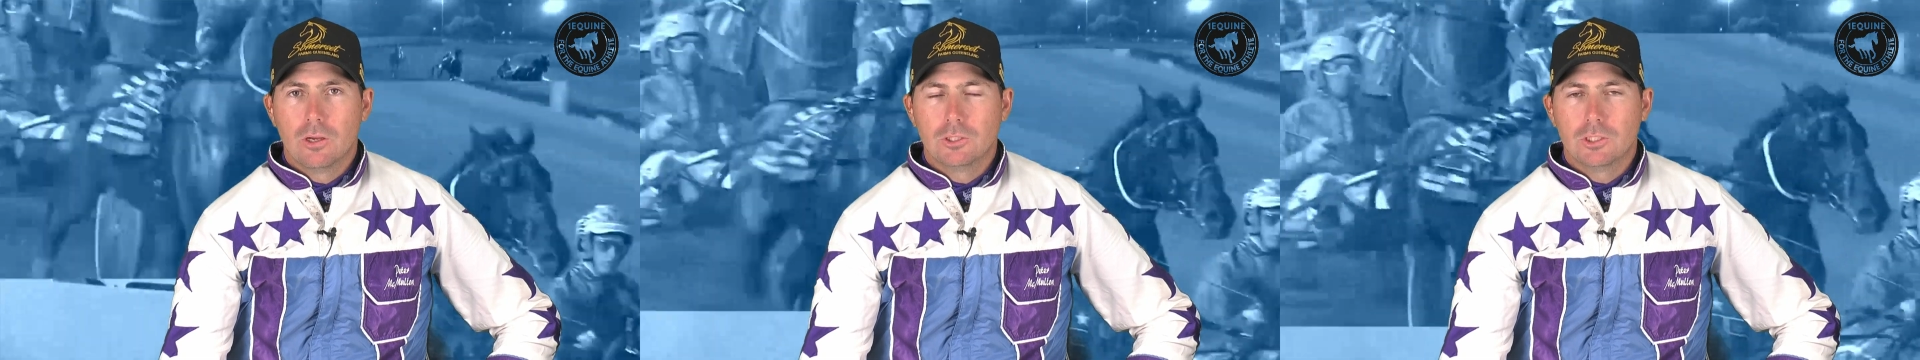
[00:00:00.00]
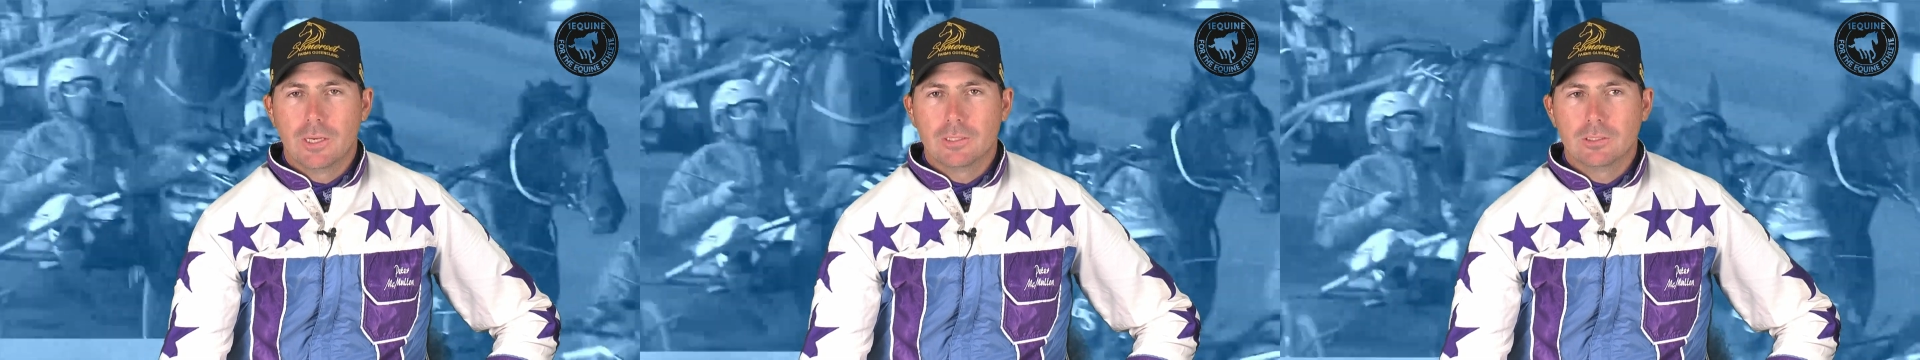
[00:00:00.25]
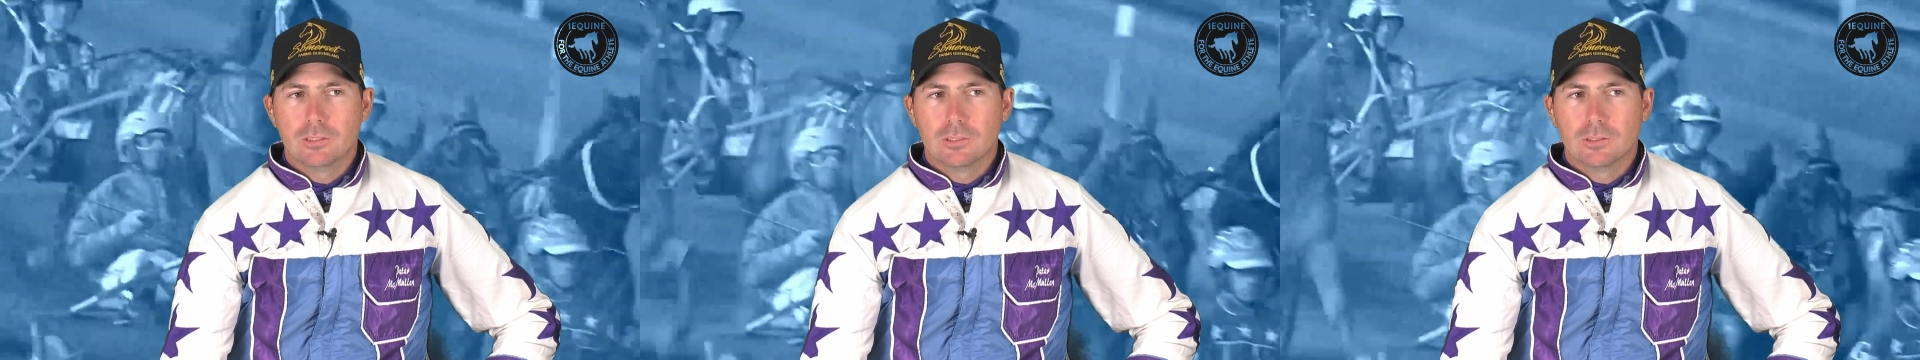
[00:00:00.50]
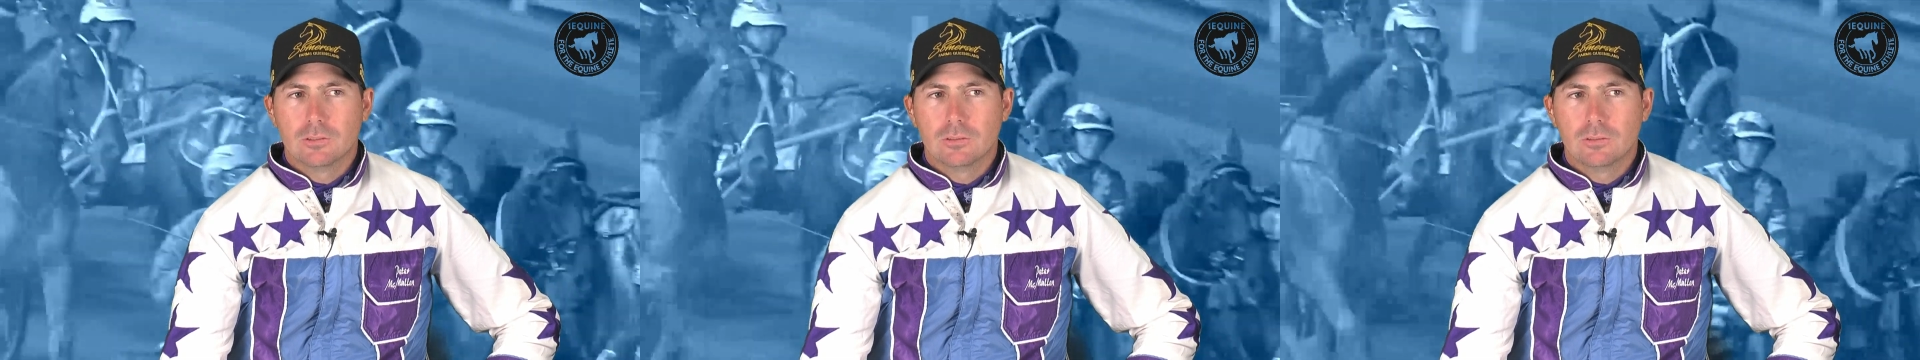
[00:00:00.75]
chances,
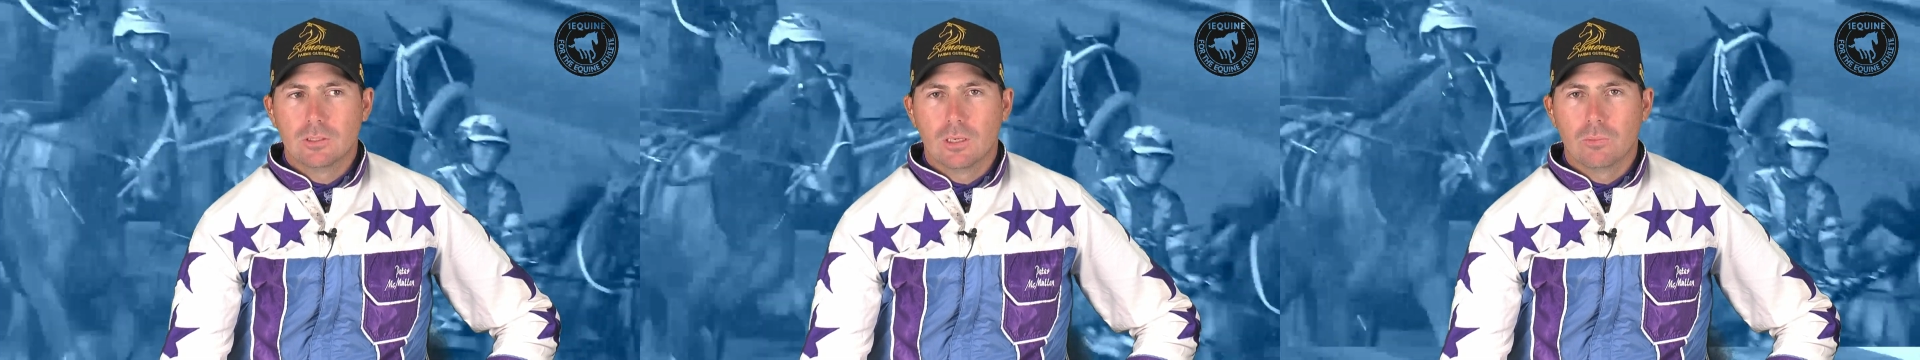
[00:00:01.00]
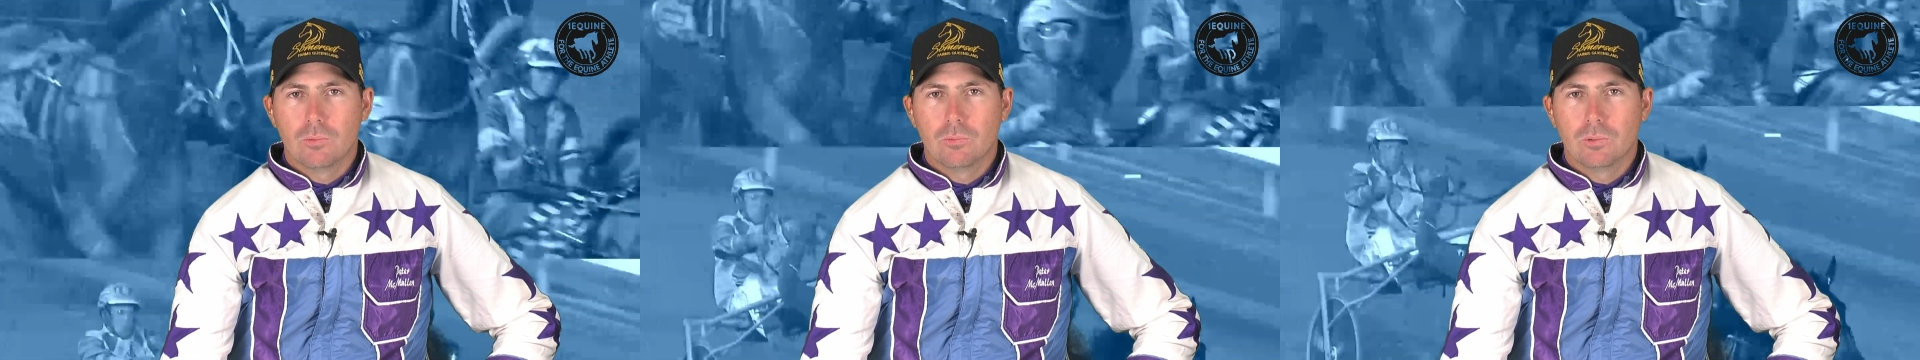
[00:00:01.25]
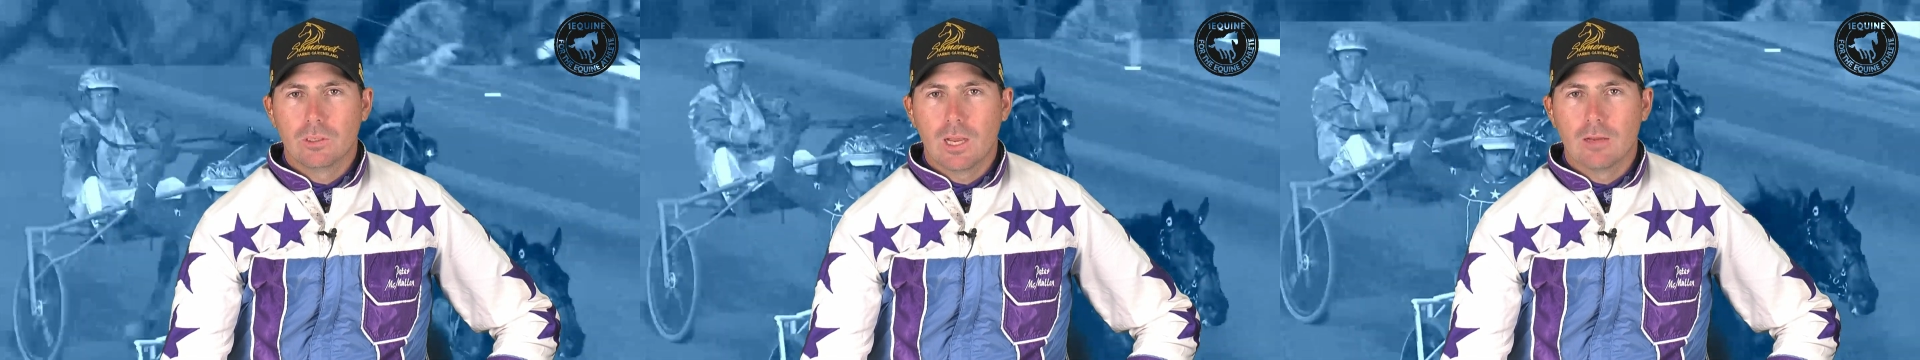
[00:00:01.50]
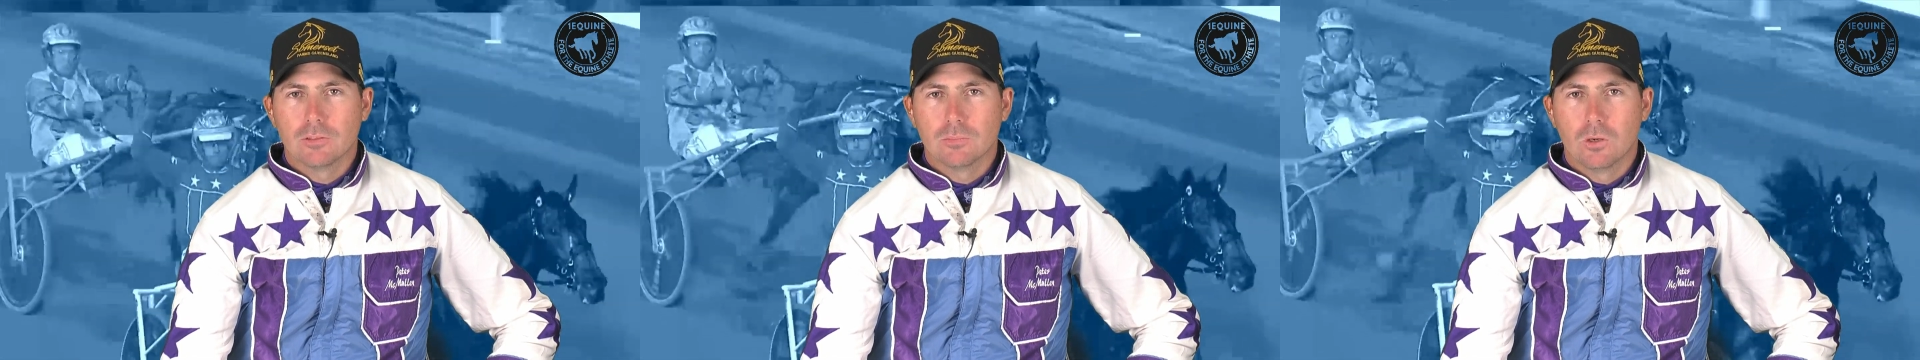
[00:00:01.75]
and we're going to
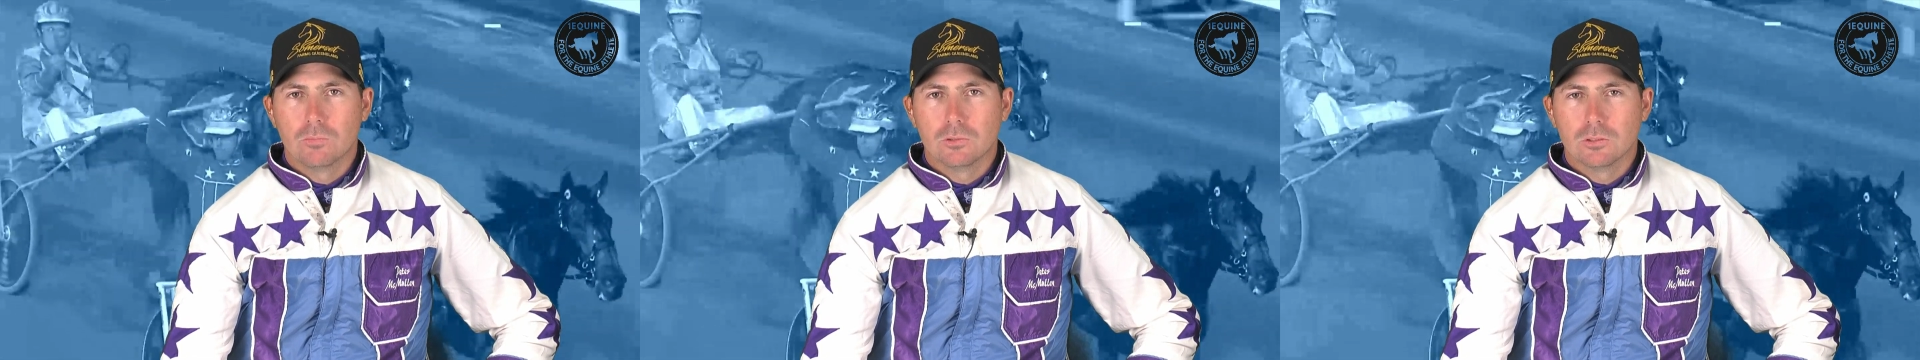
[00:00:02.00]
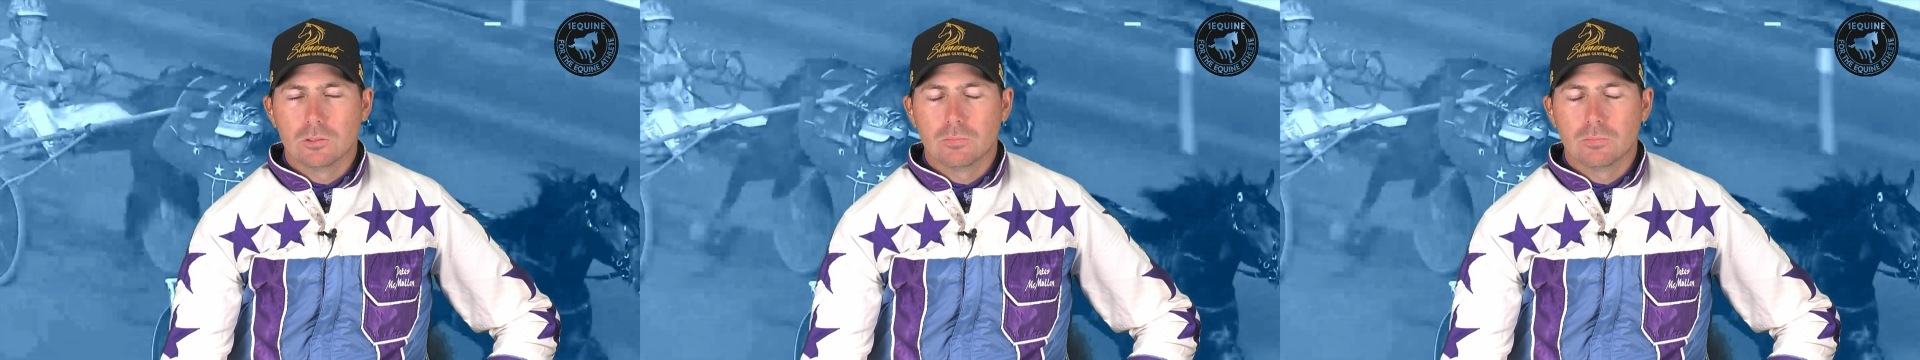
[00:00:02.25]
have some options,